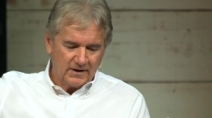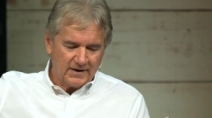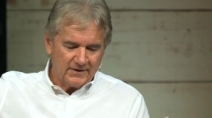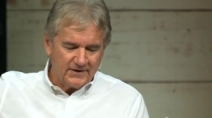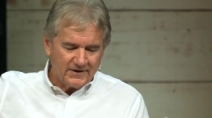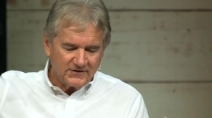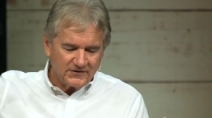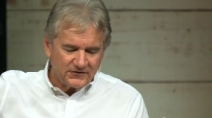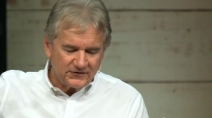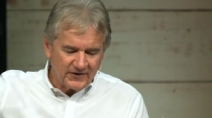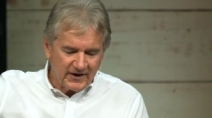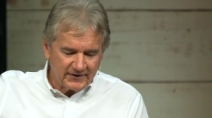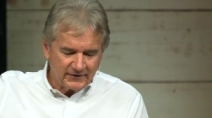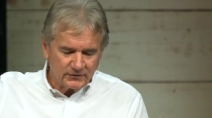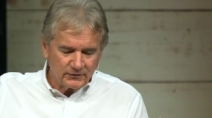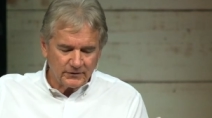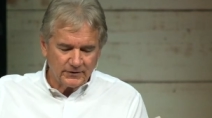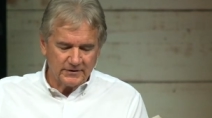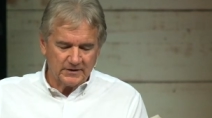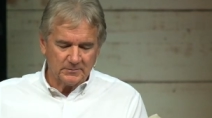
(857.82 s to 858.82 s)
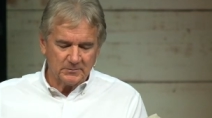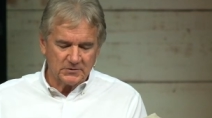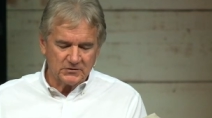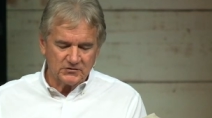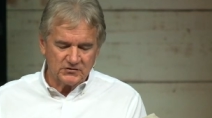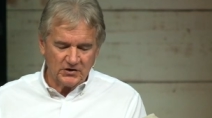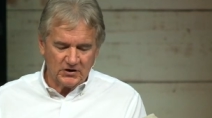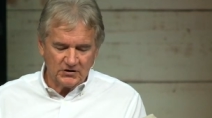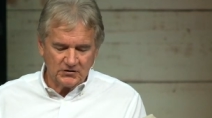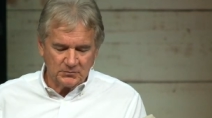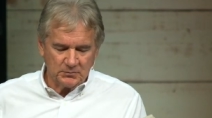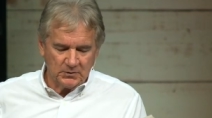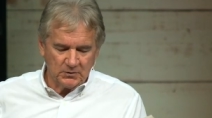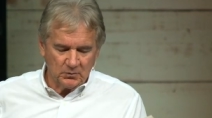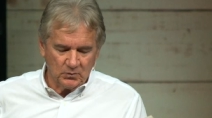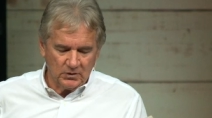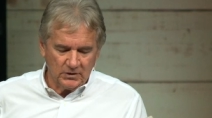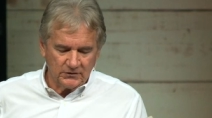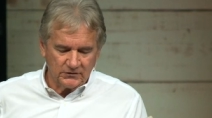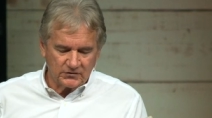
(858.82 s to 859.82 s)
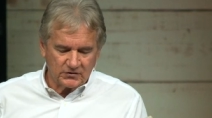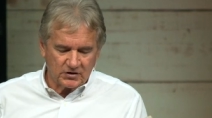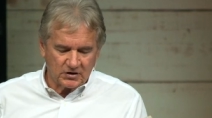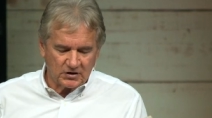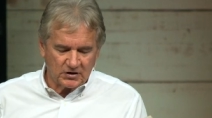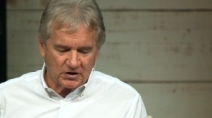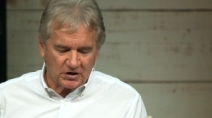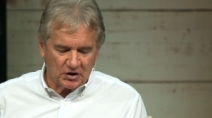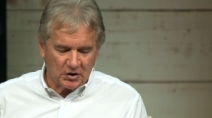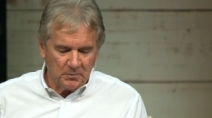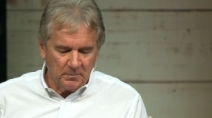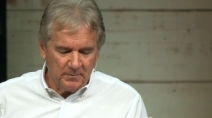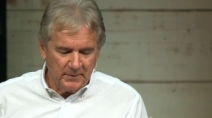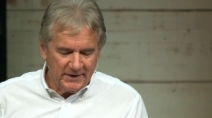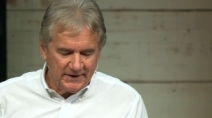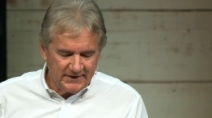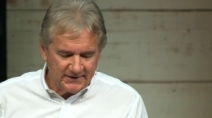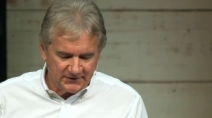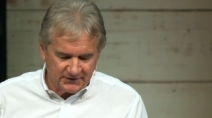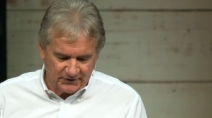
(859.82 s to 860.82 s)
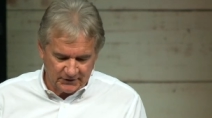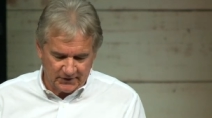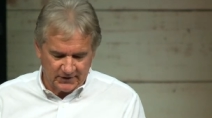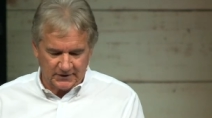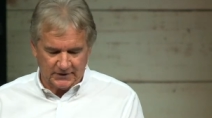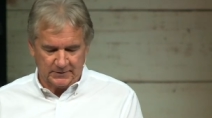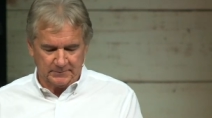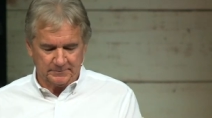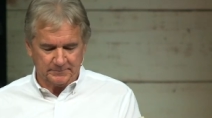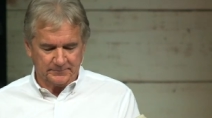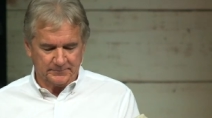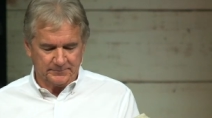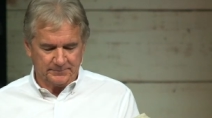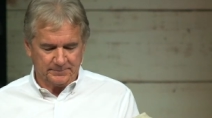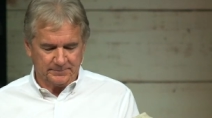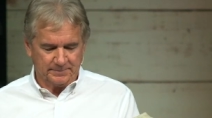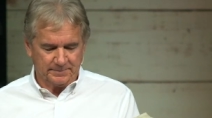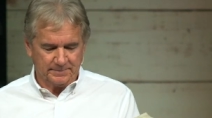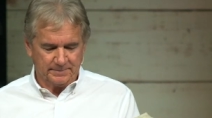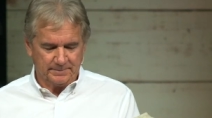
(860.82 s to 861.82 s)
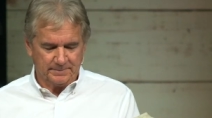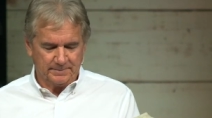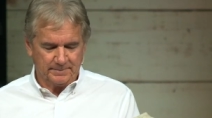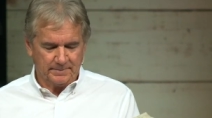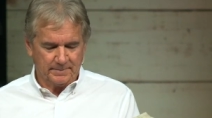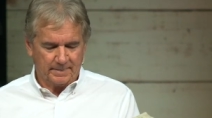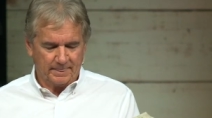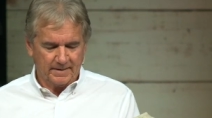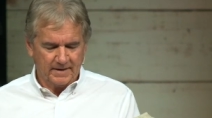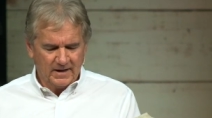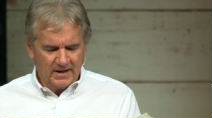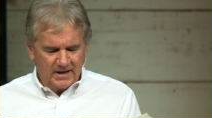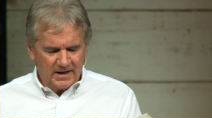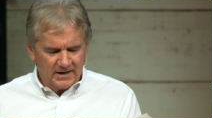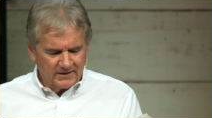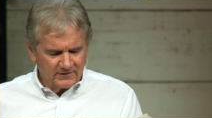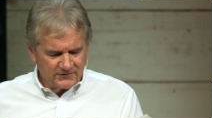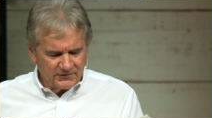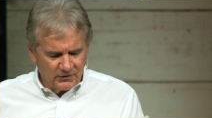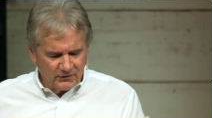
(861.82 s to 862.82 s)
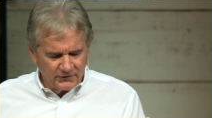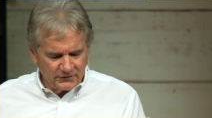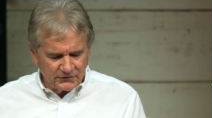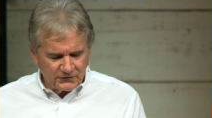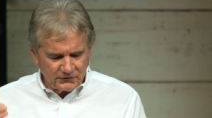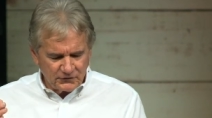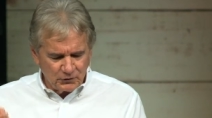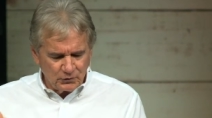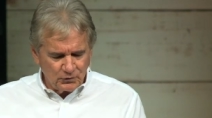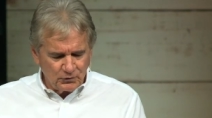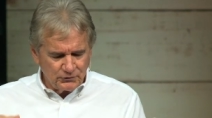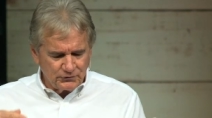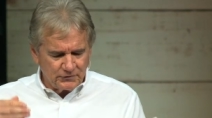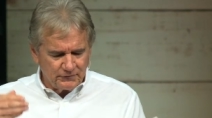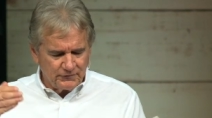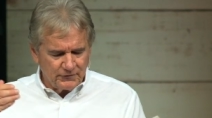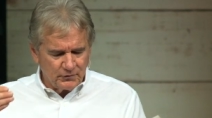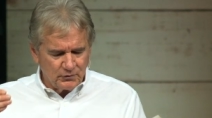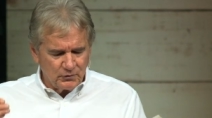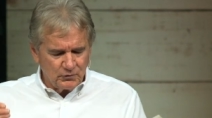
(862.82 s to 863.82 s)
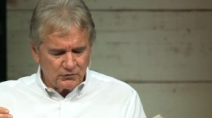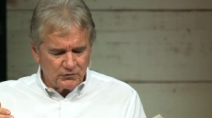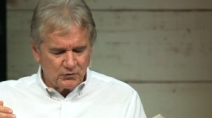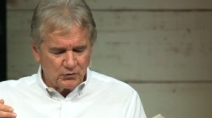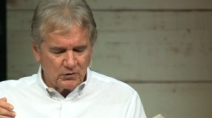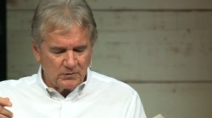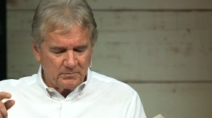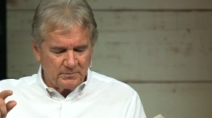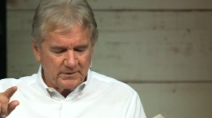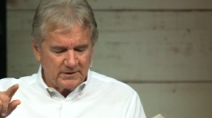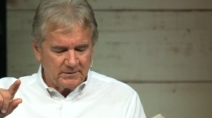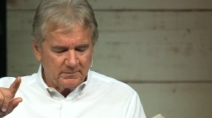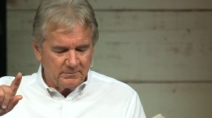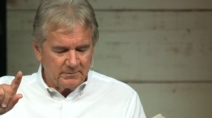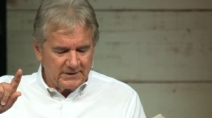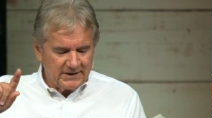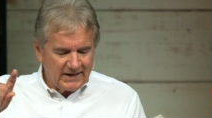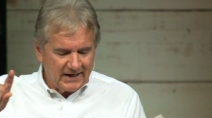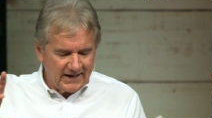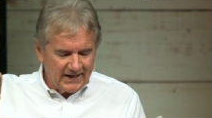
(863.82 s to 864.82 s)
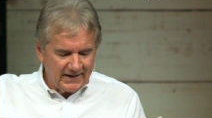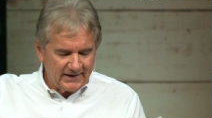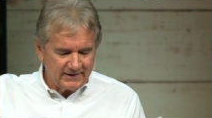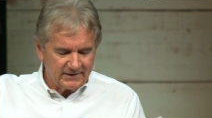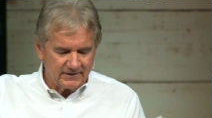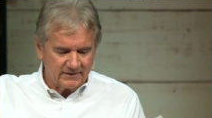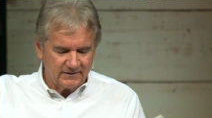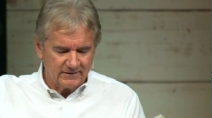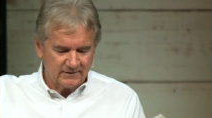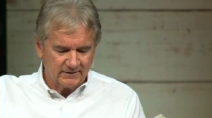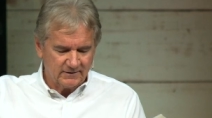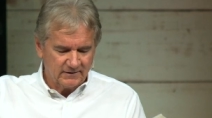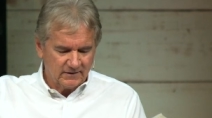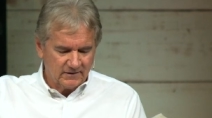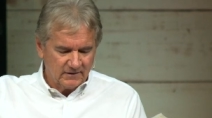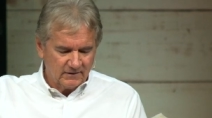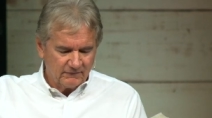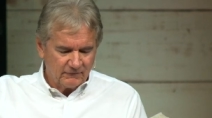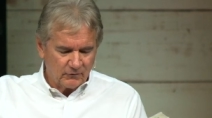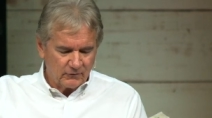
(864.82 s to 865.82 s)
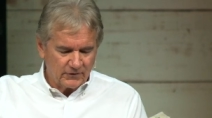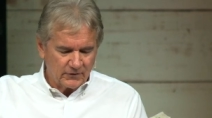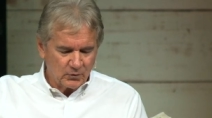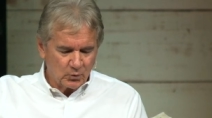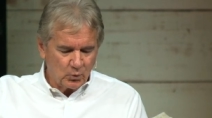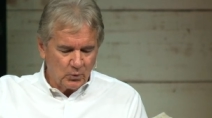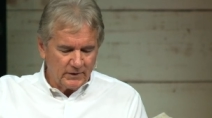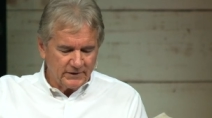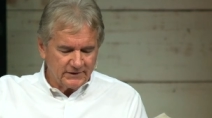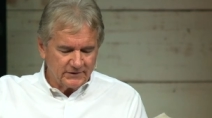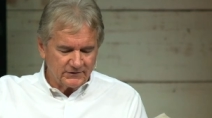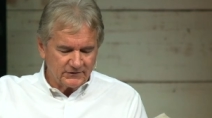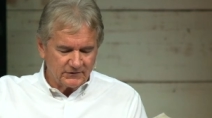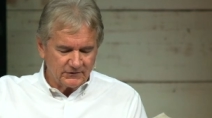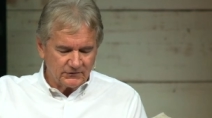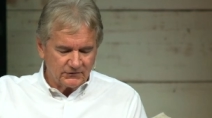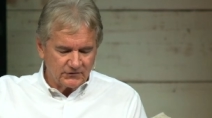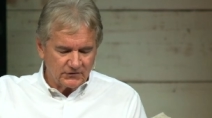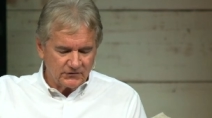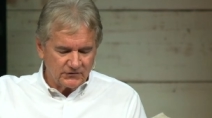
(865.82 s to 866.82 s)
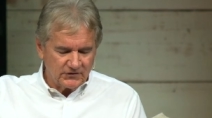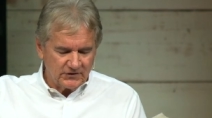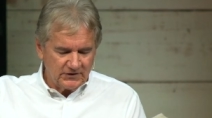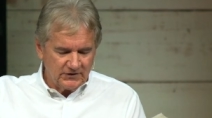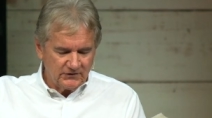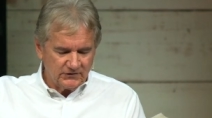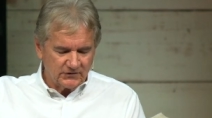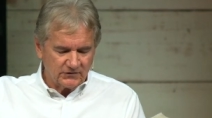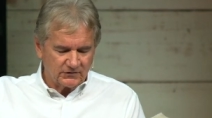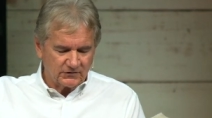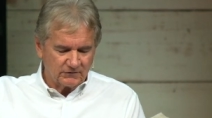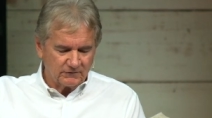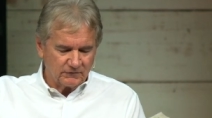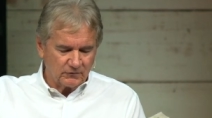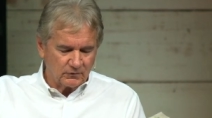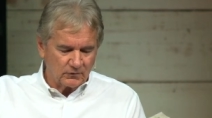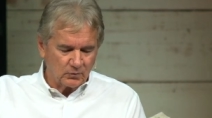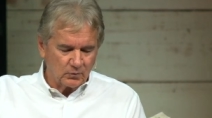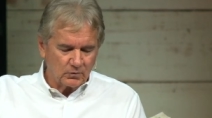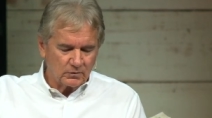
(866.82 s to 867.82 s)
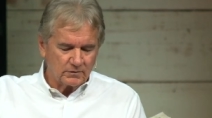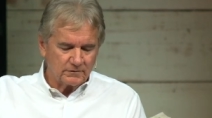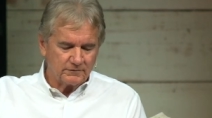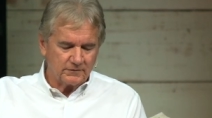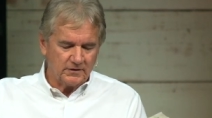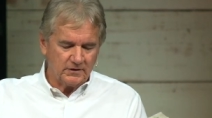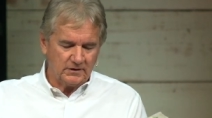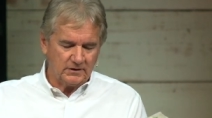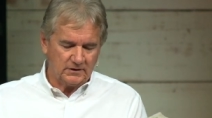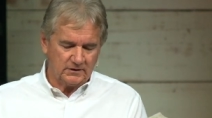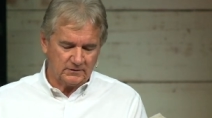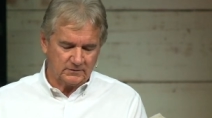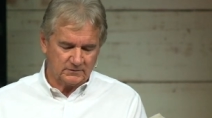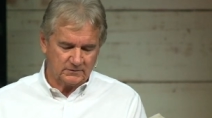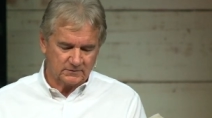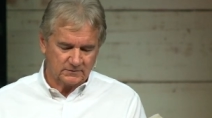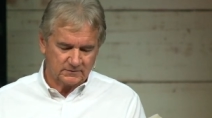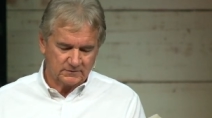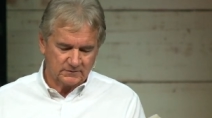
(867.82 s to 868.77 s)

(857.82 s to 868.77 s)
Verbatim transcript: And they sat on them, and judgment was committed to them. And I saw the souls of those who had been beheaded for their witnesses to Jesus and for the Word of God,